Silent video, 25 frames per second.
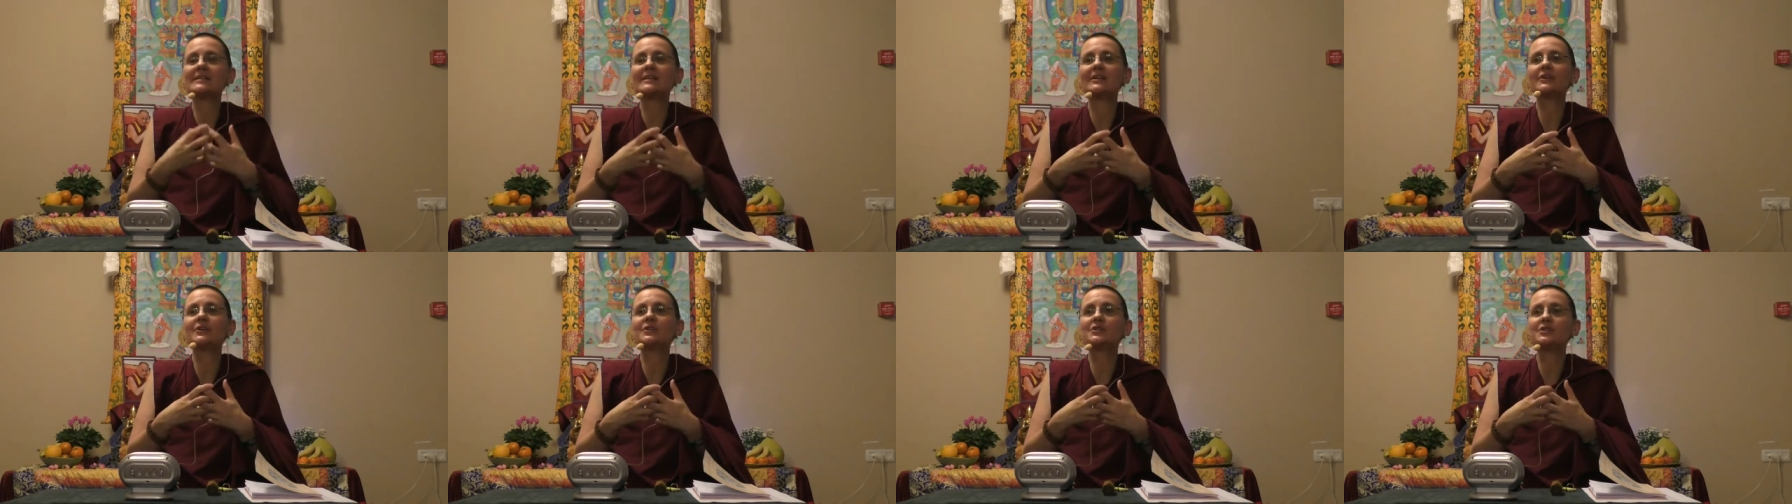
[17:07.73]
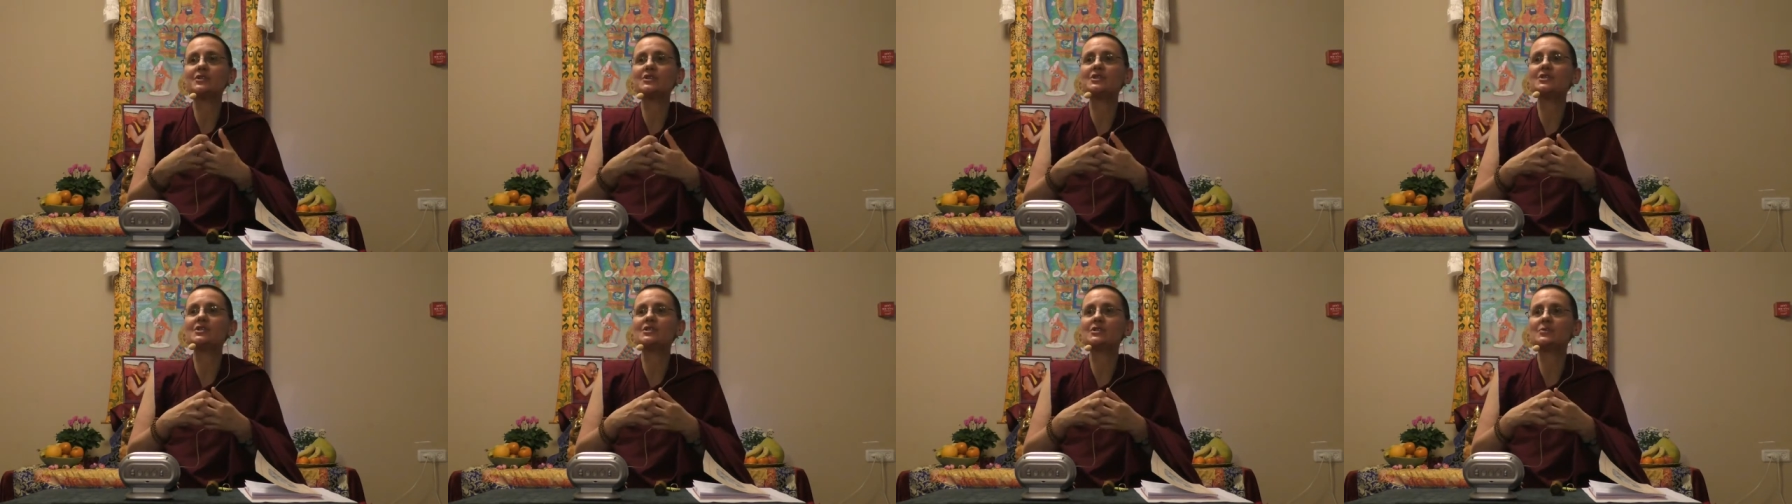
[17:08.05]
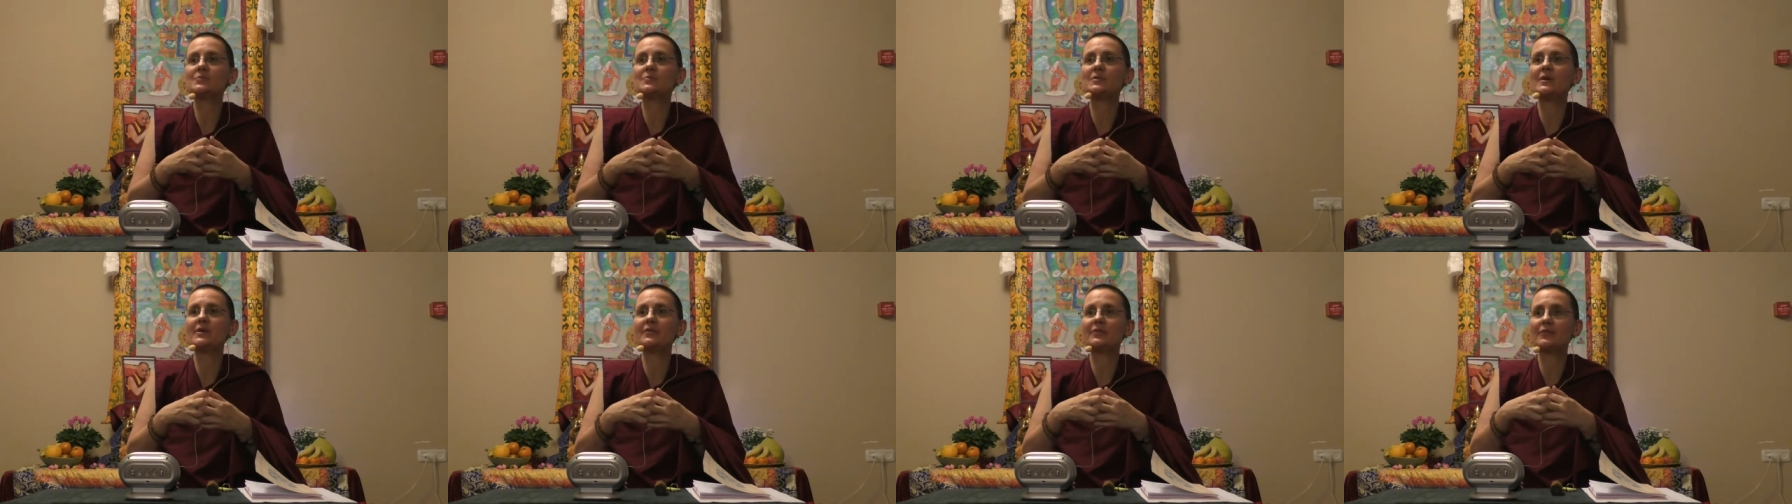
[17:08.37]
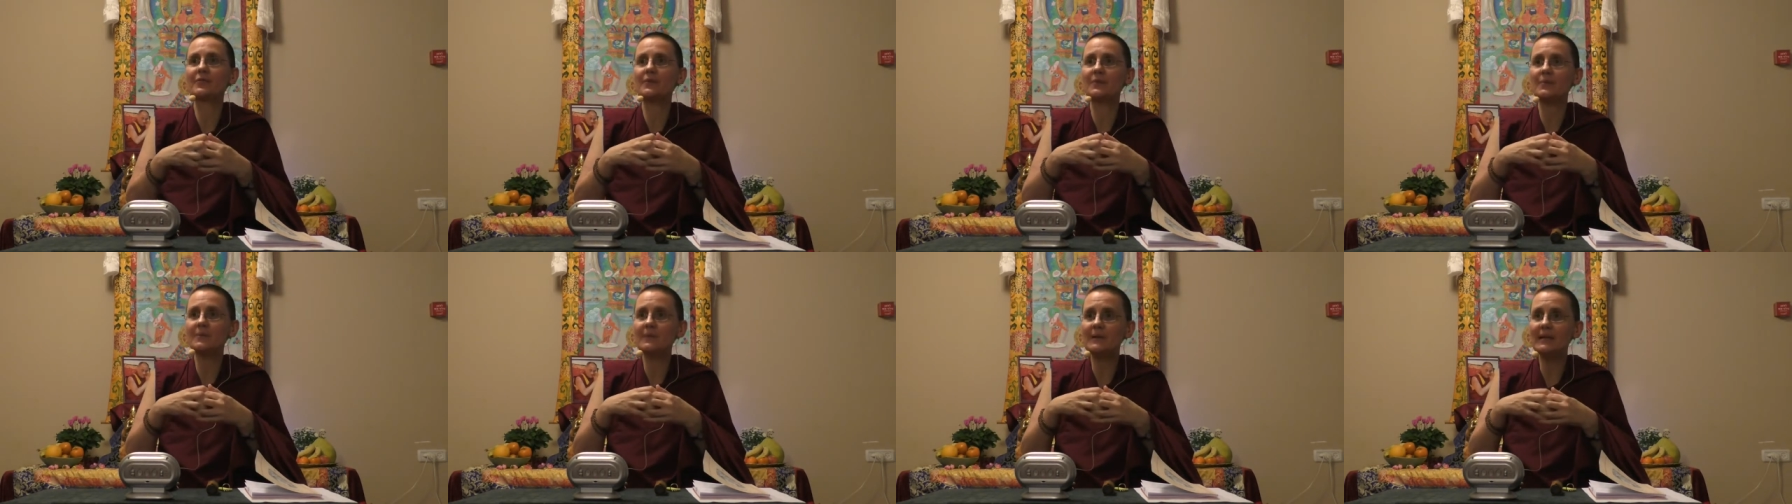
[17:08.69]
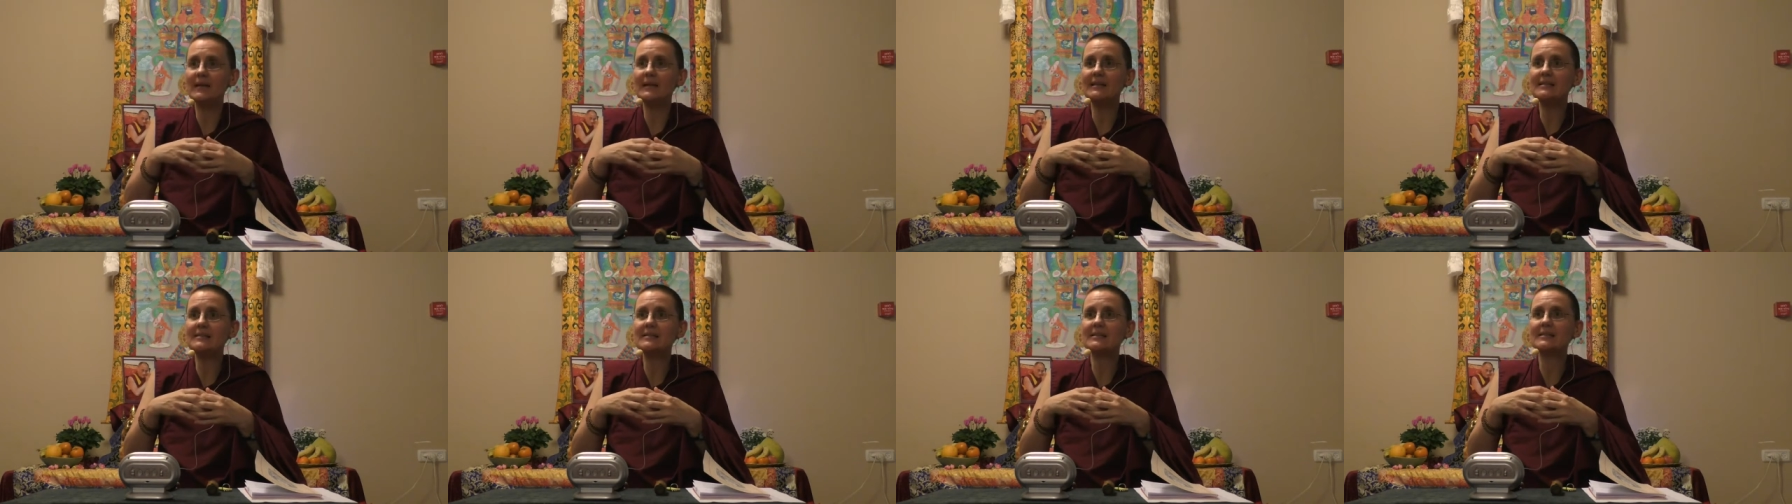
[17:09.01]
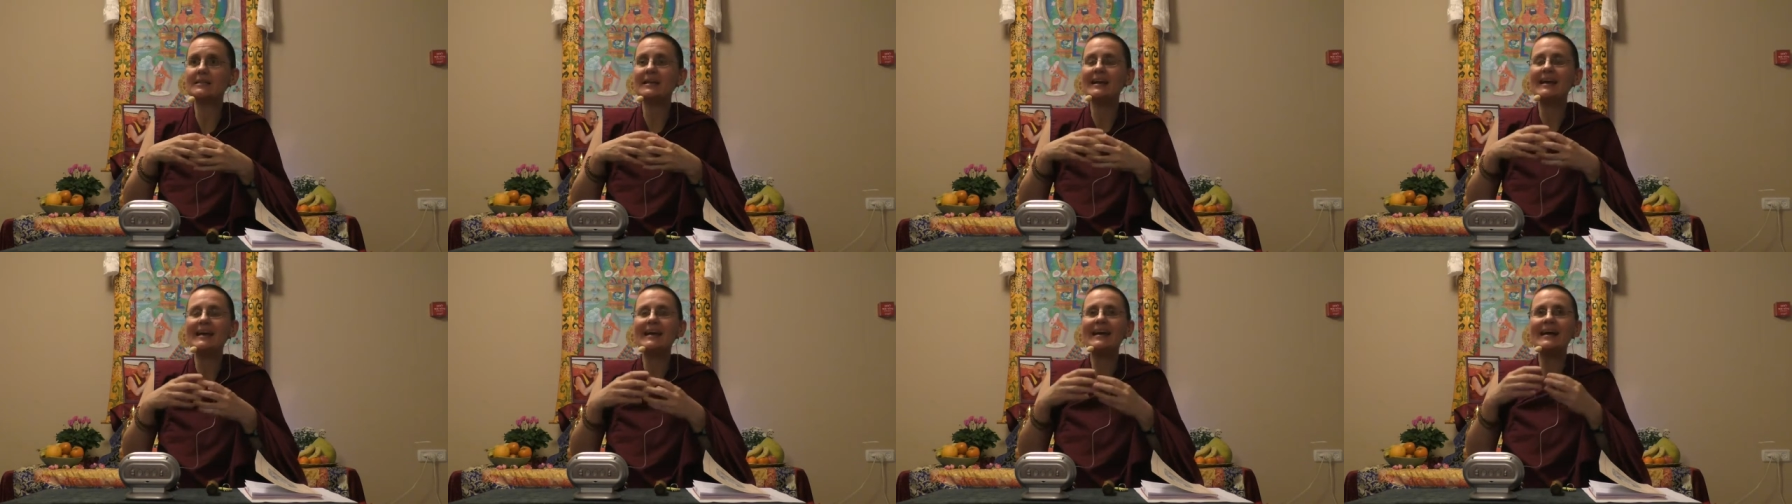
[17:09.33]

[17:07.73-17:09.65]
and conditions we have created.